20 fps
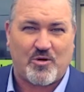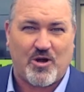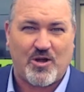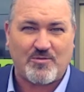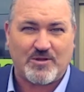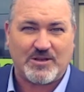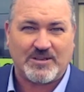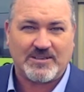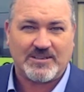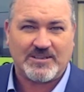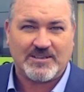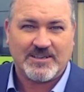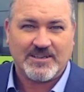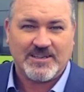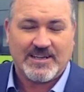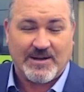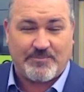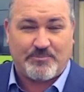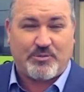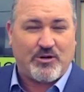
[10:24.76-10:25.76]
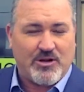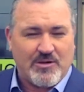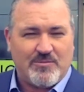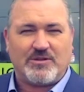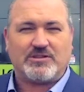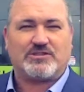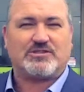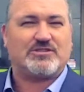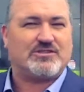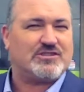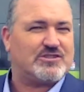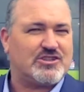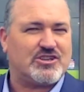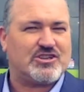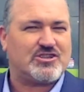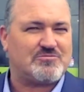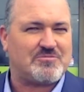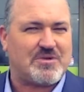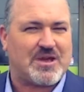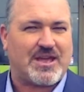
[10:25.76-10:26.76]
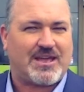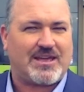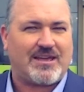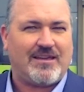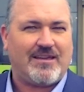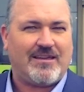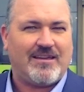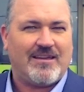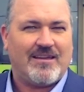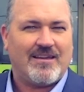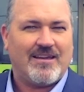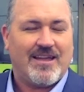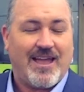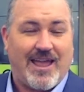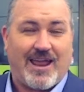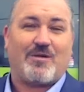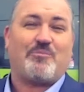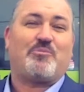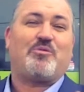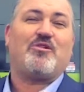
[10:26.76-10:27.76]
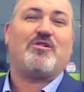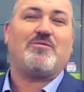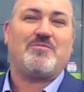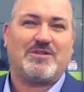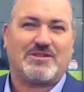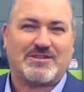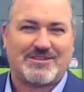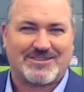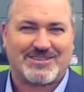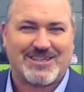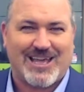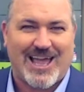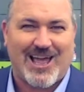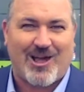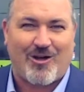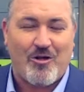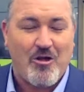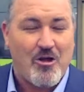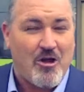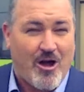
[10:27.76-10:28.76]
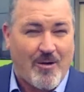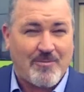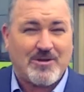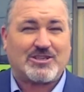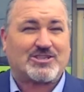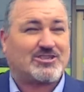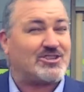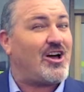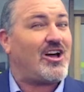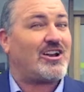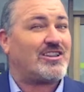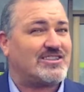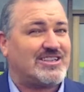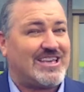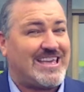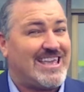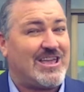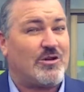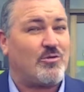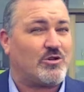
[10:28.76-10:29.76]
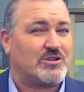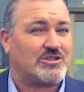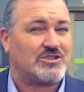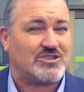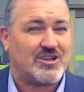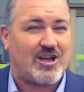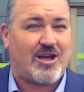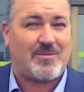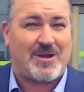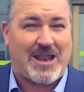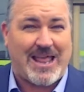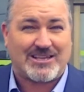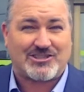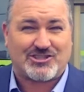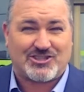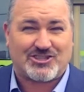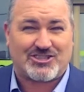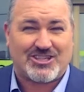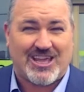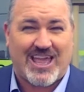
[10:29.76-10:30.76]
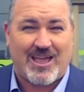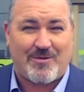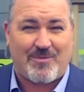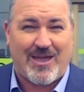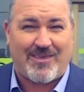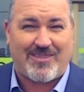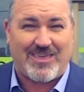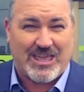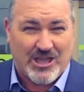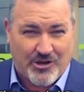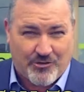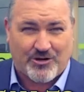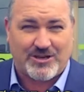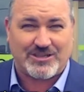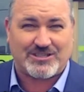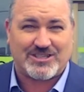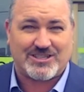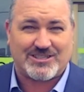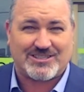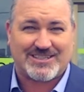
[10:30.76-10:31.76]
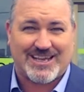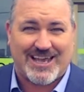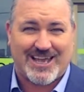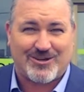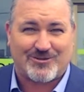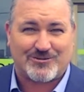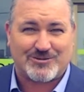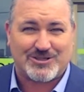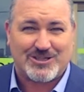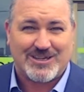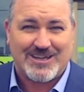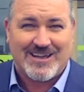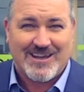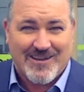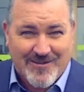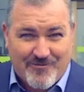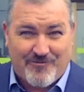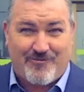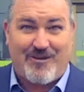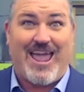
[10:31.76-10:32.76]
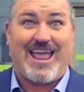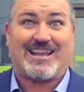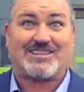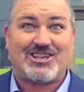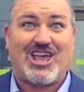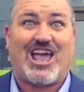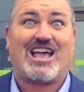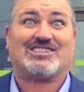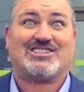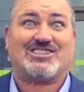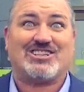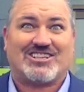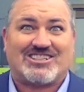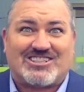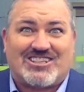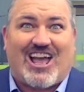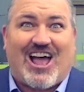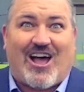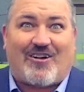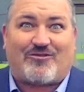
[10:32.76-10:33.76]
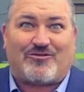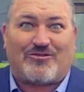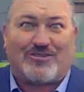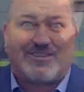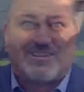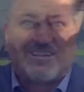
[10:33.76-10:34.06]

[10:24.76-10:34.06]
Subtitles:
to appointment to decision maker, and appointment to sale. I'm excited to hear what Simon has to say about the increase in sales. Fantastic stuff.